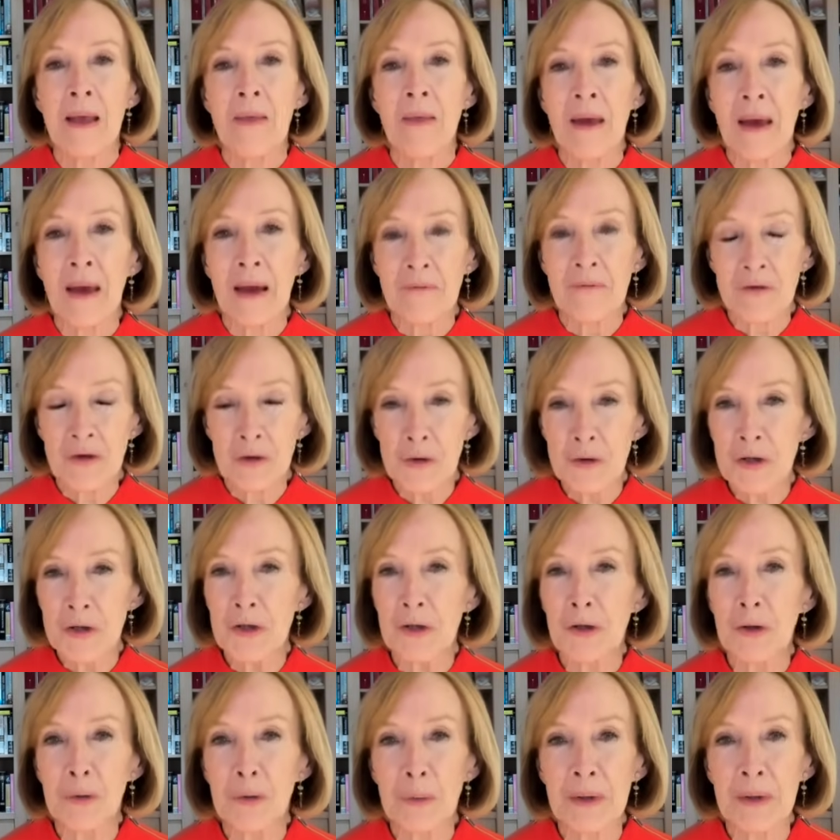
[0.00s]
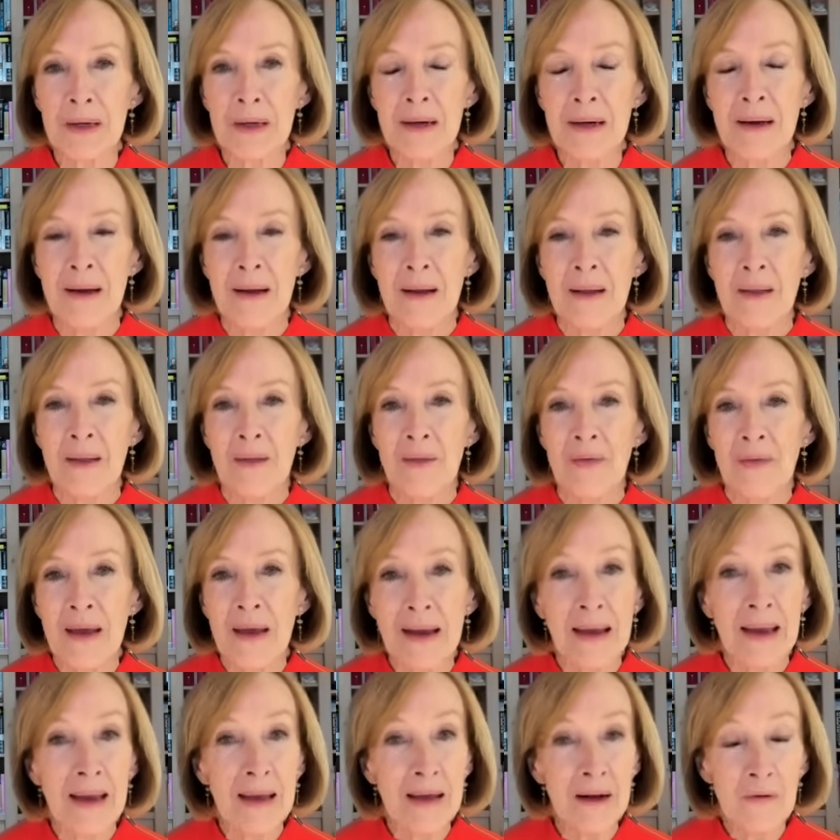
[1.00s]
They have 2 children. They
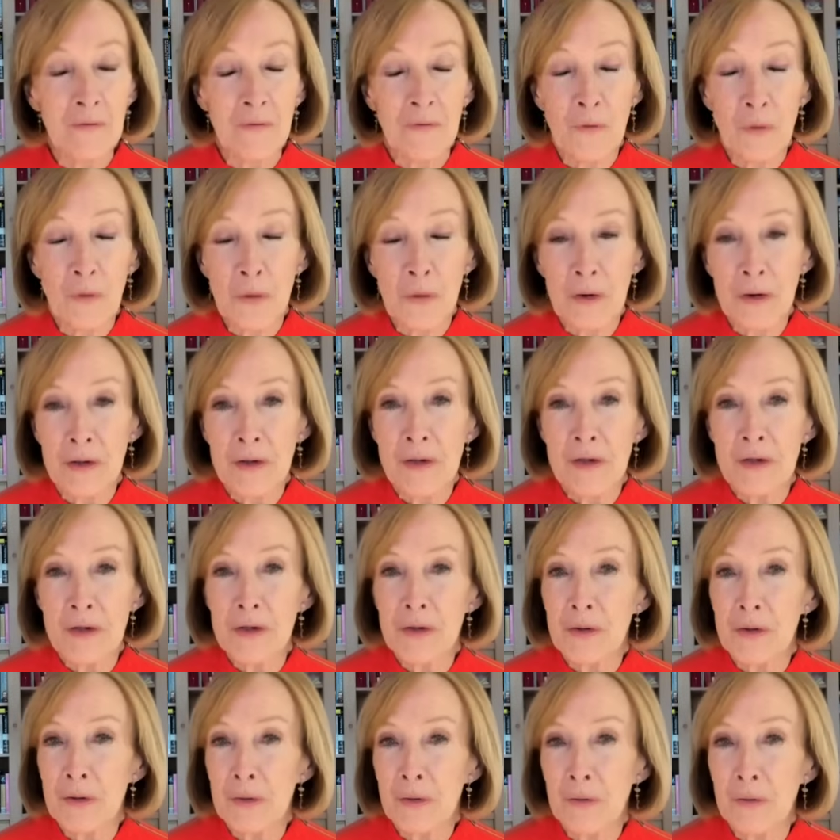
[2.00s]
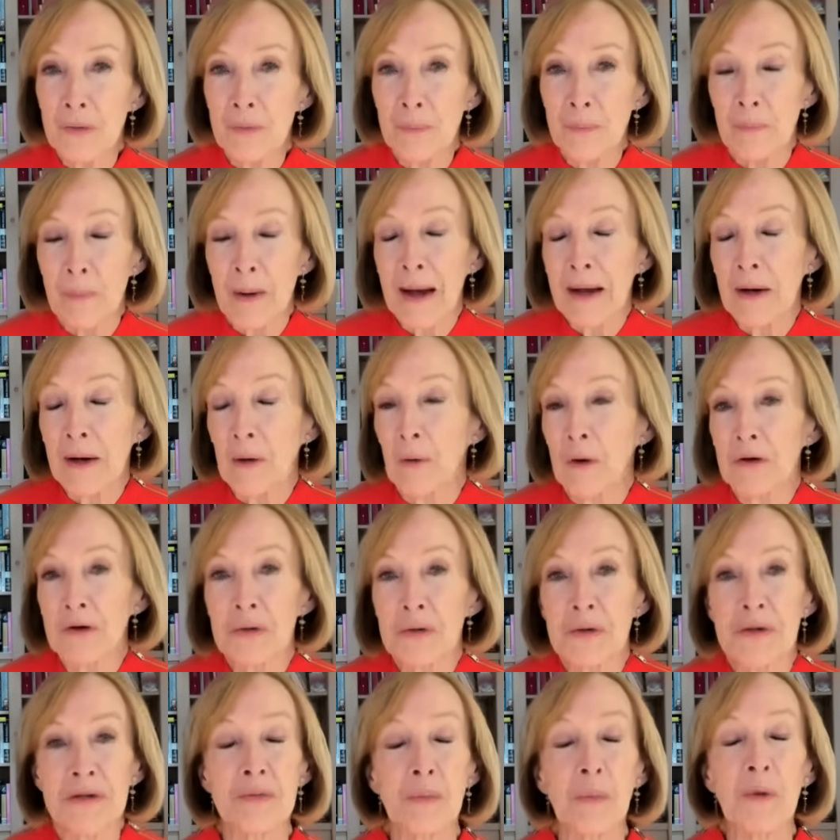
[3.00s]
can't afford to buy
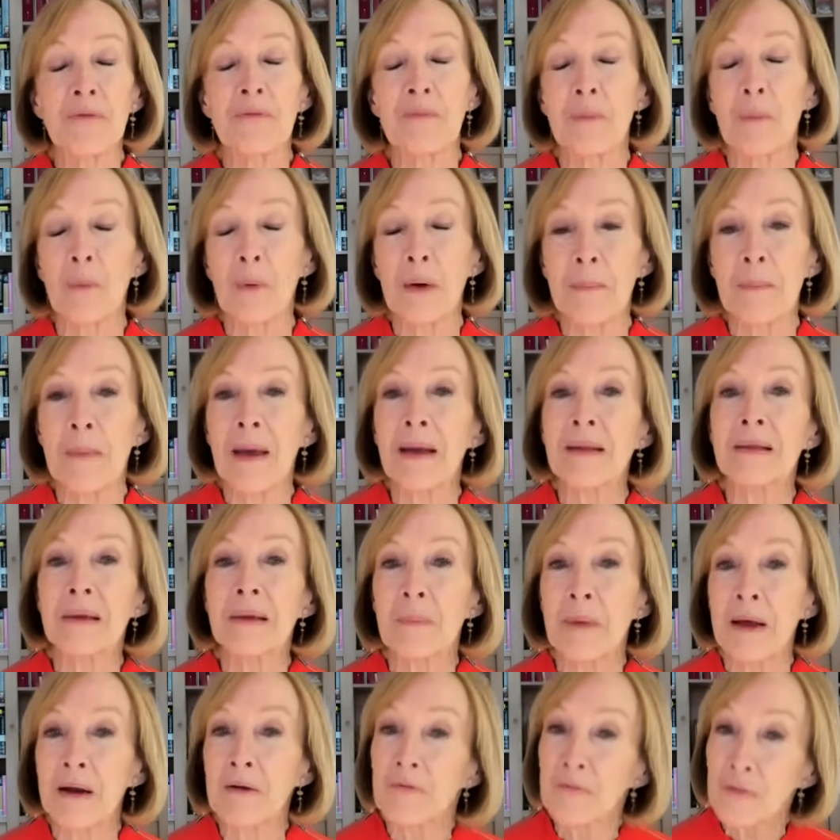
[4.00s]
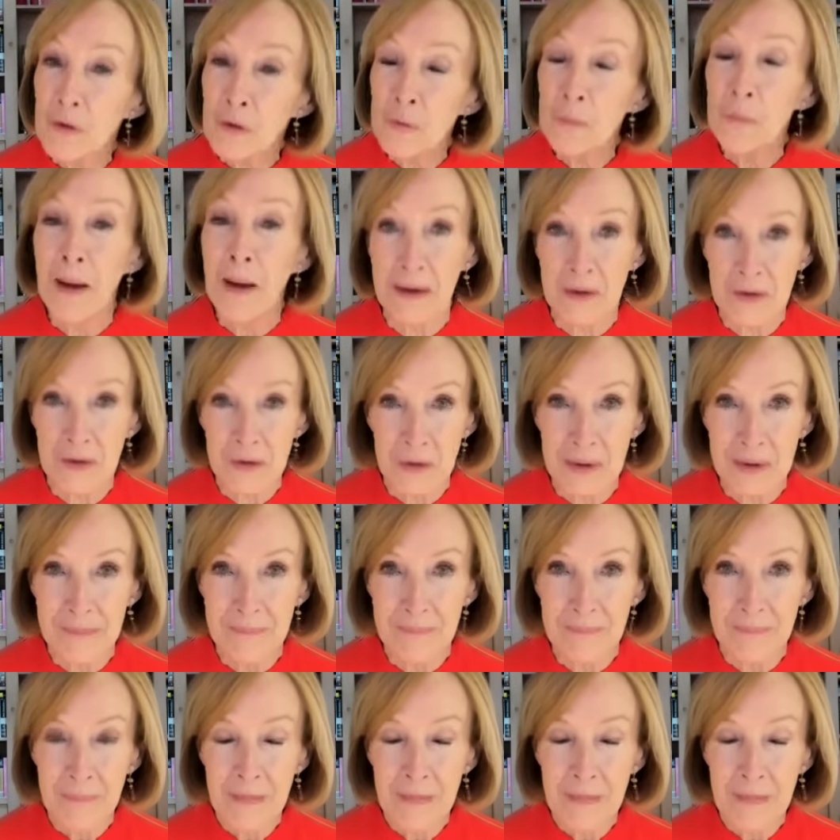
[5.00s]
groceries. We met them at a food pantry